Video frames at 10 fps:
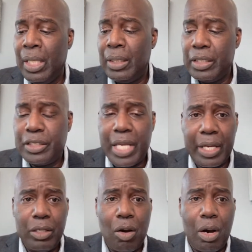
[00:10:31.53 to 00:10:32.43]
The
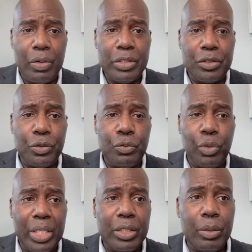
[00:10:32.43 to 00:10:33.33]
second R is to
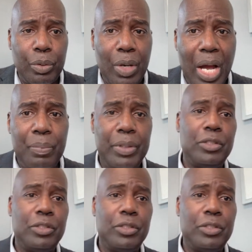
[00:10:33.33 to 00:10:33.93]
rent the property.